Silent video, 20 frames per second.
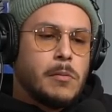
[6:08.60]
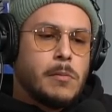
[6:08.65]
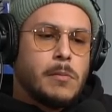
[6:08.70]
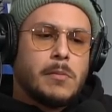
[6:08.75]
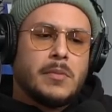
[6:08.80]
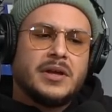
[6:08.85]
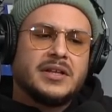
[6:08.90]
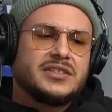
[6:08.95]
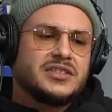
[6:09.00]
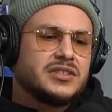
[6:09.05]

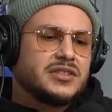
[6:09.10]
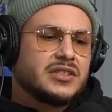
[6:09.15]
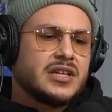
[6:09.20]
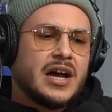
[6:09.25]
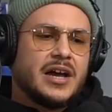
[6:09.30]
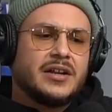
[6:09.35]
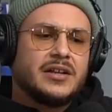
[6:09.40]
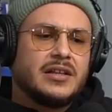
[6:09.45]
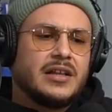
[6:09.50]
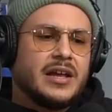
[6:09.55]
it's just
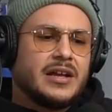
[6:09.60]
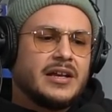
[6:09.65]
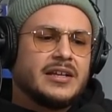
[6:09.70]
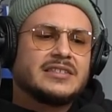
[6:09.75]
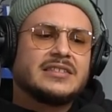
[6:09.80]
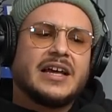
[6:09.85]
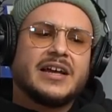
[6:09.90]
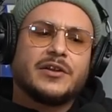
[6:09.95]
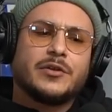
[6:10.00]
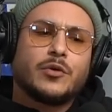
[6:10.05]
kind of like it's
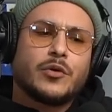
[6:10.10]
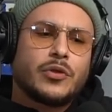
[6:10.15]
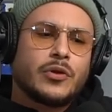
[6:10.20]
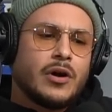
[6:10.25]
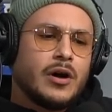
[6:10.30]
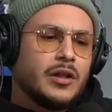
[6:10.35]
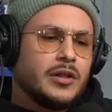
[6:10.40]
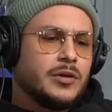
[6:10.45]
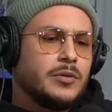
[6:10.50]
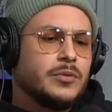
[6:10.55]
like North
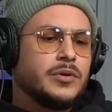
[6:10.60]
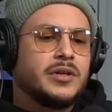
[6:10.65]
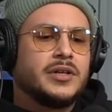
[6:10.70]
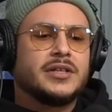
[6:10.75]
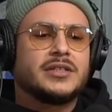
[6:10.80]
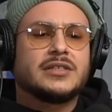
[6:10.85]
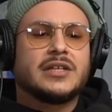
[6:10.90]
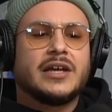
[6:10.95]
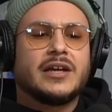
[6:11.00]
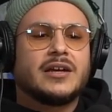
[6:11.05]
Hollywood.
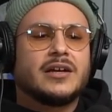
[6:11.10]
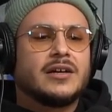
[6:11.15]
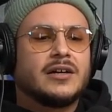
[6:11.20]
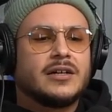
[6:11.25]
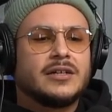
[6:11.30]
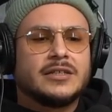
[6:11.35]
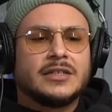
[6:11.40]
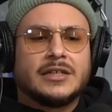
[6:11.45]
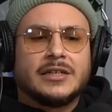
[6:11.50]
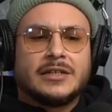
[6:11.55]
It's like
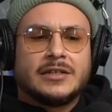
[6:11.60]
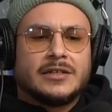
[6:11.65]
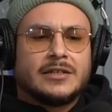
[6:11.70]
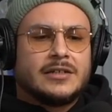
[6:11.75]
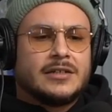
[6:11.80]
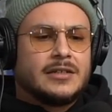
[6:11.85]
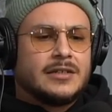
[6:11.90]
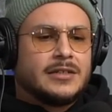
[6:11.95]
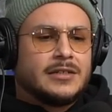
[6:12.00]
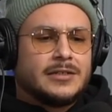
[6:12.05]

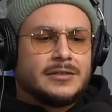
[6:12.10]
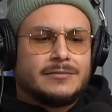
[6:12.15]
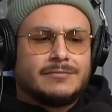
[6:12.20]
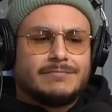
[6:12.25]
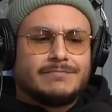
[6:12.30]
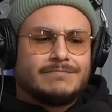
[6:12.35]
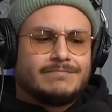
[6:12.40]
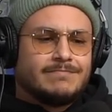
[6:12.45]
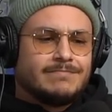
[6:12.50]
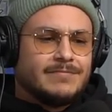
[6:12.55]

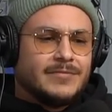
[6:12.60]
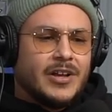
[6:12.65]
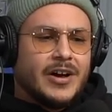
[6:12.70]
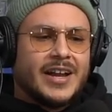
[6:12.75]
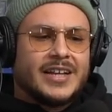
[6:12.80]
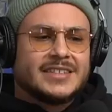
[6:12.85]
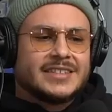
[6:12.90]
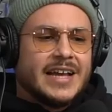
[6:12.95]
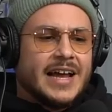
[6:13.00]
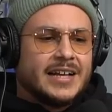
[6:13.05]
not
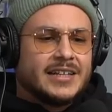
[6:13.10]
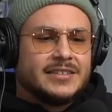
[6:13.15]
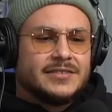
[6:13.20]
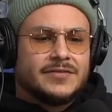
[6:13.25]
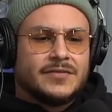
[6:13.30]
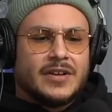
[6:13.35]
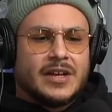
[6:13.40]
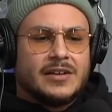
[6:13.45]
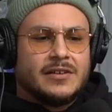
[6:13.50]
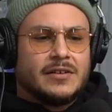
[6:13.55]
as
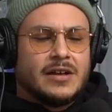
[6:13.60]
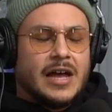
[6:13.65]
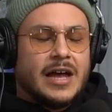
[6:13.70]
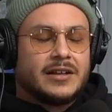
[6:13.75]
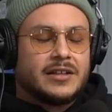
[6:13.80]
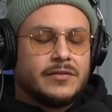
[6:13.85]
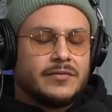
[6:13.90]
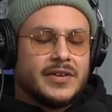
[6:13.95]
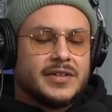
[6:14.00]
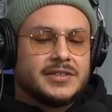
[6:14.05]
active
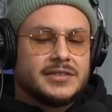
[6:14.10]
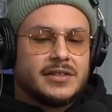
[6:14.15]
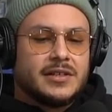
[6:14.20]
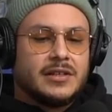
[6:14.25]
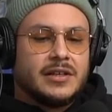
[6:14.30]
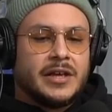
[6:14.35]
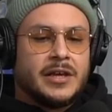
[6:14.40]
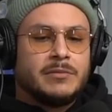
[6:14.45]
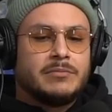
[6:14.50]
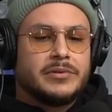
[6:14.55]
as
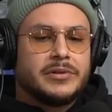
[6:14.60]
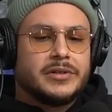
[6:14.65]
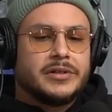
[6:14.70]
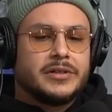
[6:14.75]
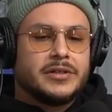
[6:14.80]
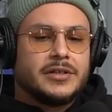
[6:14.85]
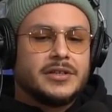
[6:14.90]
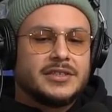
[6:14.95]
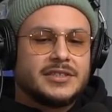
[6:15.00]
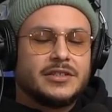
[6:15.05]
LA, but
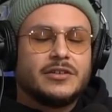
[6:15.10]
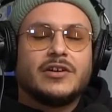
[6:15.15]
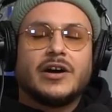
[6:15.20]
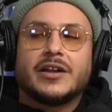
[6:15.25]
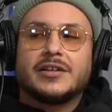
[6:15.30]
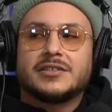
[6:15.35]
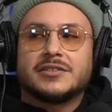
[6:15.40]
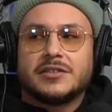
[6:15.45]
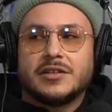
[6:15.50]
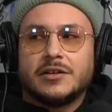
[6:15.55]
it still got
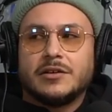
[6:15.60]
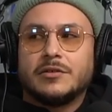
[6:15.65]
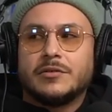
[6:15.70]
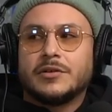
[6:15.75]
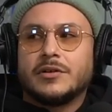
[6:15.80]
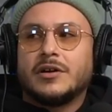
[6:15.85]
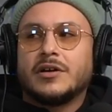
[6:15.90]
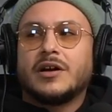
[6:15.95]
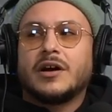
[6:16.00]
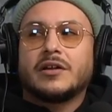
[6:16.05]
its thing going
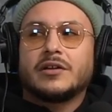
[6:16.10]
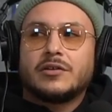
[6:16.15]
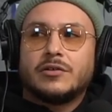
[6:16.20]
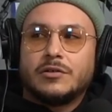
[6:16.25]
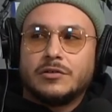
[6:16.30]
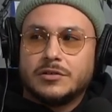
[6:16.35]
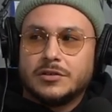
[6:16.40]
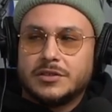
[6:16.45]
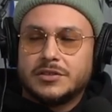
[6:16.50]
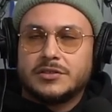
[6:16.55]
on. Got
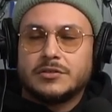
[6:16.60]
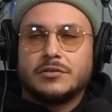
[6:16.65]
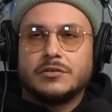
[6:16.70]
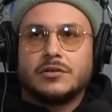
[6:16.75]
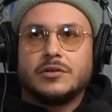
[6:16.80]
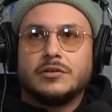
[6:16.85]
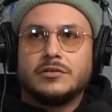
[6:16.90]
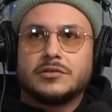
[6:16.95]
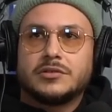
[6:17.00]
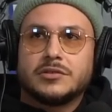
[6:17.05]
its own
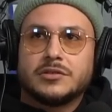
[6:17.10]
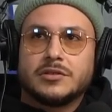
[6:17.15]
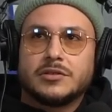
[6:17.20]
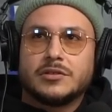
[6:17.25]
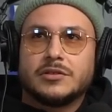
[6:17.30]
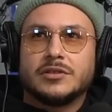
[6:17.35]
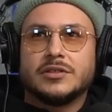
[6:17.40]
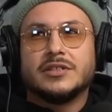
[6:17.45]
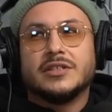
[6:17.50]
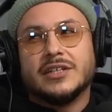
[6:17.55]

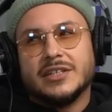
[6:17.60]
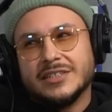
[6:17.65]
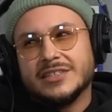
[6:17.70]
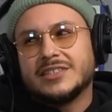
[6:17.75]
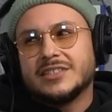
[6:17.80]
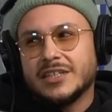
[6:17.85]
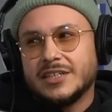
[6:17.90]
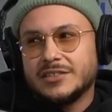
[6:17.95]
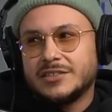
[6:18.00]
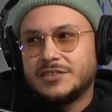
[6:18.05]
culture, and in a
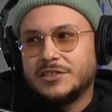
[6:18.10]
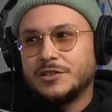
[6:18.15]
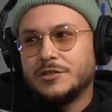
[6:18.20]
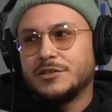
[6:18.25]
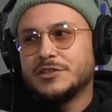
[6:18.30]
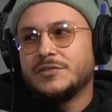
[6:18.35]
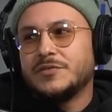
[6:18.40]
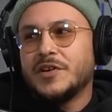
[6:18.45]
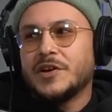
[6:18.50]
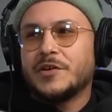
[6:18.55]
sense, you know,
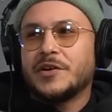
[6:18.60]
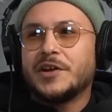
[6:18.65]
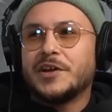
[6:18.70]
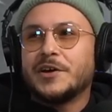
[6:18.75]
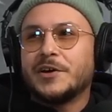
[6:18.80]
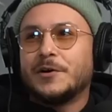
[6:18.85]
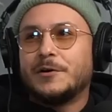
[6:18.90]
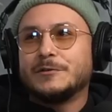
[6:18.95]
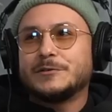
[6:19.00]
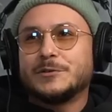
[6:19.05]
it's very
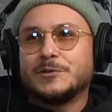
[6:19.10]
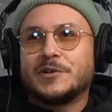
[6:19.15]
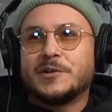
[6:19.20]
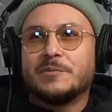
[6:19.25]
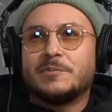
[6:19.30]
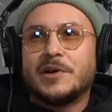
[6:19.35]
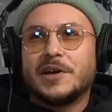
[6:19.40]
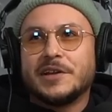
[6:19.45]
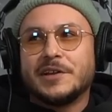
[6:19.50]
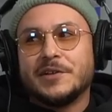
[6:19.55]
also
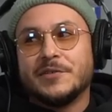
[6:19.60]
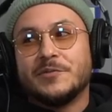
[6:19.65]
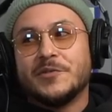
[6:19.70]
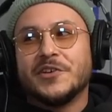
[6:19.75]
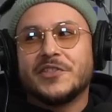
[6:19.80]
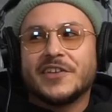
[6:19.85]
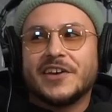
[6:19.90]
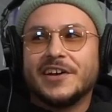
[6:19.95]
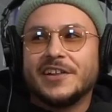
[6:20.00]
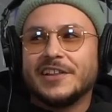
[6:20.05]
competitive
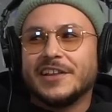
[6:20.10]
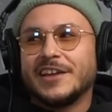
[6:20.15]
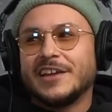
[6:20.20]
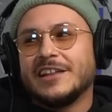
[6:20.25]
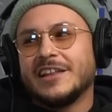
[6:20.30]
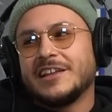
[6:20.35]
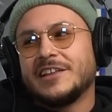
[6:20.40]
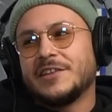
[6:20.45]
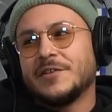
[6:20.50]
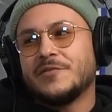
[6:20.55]
with LA,
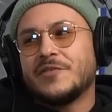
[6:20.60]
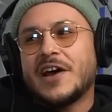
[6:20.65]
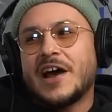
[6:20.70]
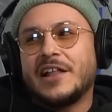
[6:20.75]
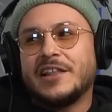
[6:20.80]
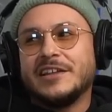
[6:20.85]
like the Valley